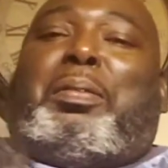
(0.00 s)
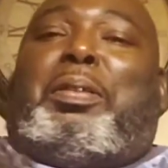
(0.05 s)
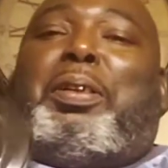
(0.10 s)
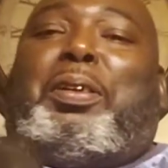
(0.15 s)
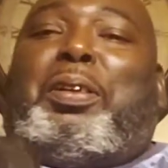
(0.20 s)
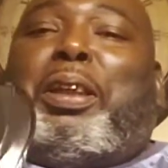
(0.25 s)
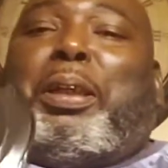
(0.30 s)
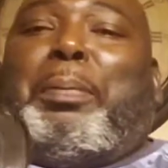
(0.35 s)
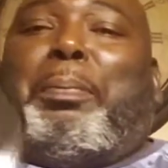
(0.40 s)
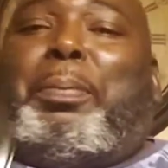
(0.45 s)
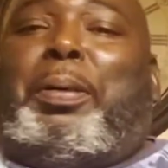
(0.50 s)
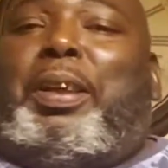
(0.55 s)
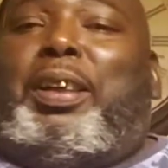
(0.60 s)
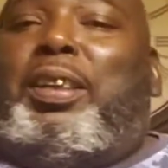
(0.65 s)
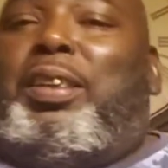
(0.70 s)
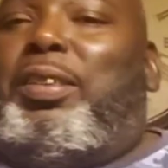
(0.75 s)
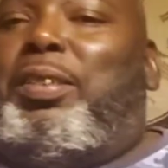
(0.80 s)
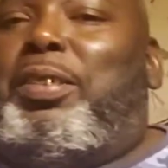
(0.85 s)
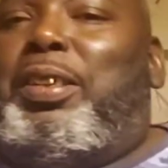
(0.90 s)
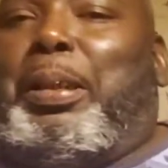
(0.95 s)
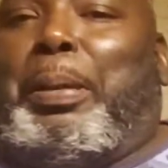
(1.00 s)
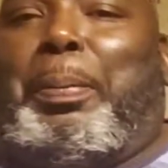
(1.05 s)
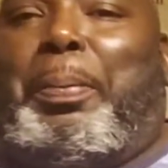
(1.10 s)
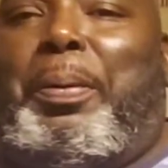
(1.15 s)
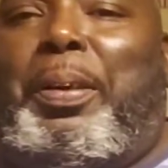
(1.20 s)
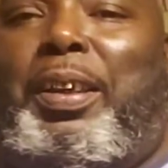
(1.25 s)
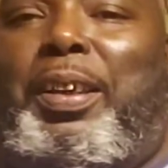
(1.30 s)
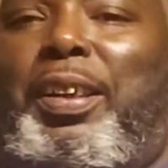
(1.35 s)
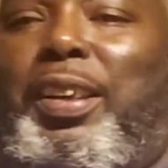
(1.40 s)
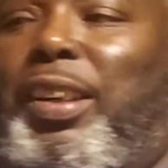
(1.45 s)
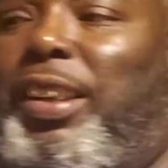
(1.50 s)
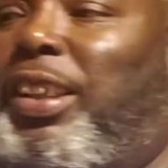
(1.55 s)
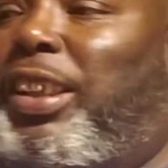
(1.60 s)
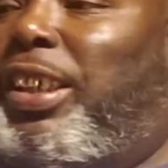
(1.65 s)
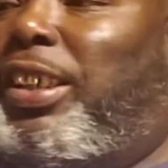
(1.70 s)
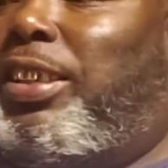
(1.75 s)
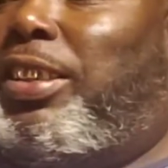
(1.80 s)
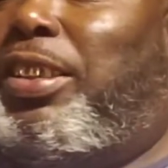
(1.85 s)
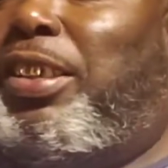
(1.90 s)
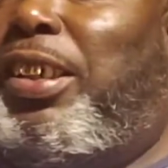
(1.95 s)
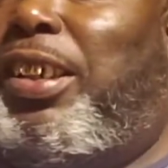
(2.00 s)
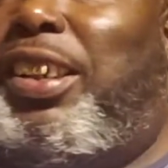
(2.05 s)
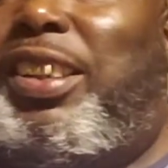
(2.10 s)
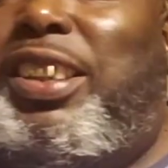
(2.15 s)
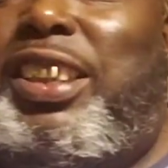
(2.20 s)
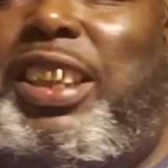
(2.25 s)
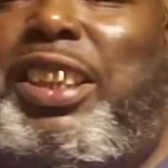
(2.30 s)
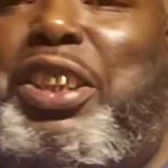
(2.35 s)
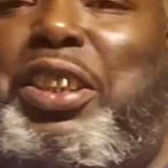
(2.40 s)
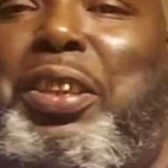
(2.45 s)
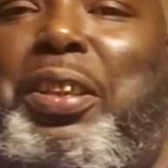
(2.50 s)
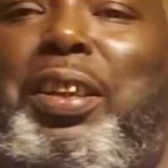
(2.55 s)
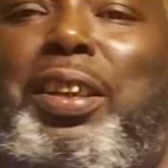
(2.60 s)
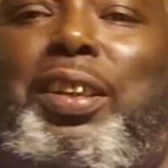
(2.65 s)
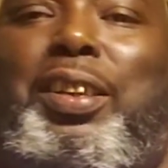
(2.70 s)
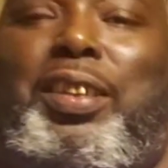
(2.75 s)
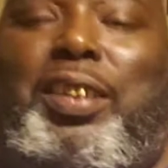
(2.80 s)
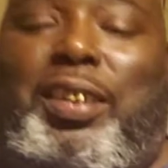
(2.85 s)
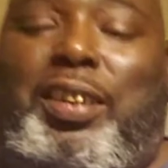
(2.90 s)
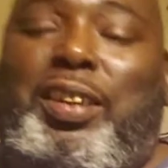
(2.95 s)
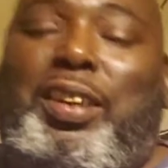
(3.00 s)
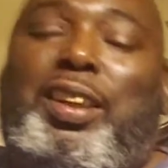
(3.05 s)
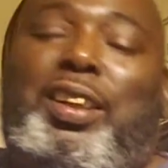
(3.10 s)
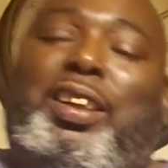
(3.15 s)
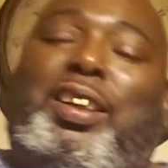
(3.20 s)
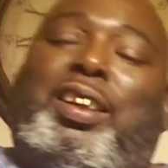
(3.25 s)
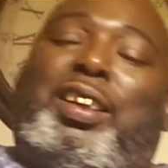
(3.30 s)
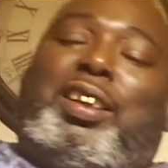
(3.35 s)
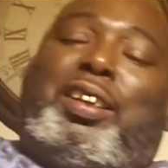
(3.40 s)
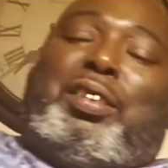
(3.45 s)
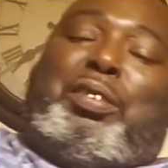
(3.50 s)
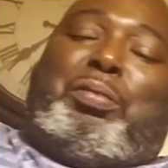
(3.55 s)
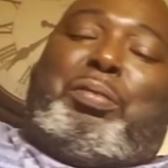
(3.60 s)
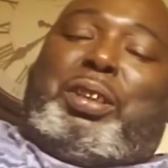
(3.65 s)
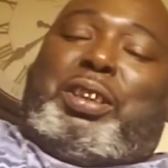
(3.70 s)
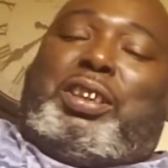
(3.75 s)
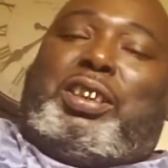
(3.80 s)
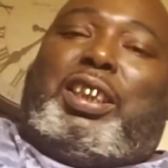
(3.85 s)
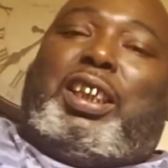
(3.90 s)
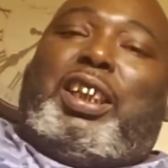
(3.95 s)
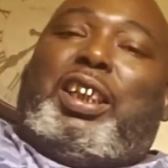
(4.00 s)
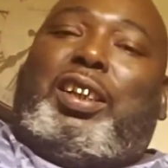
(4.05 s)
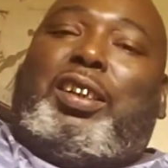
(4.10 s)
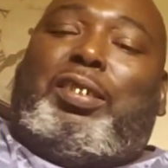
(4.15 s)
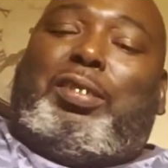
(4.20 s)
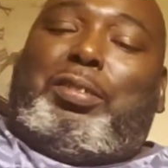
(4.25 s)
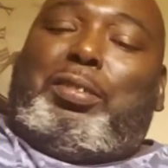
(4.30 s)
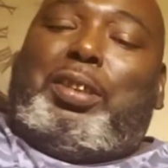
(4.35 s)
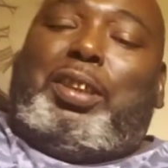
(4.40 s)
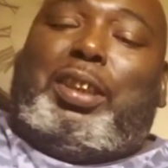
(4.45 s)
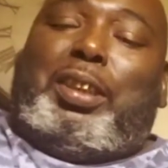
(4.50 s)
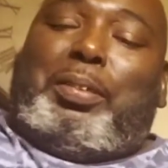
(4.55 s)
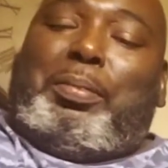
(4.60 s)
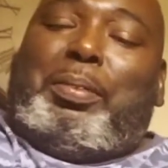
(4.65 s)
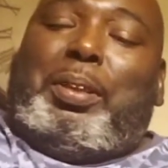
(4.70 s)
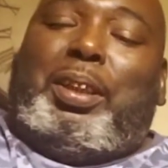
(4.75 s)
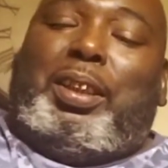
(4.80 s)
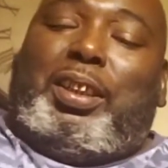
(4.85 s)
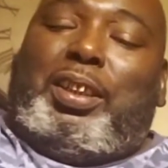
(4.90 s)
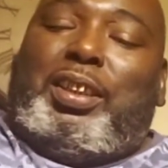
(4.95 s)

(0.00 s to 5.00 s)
throw that butter on up in there. Yes, sir. Yes, sir. Whisk that on up.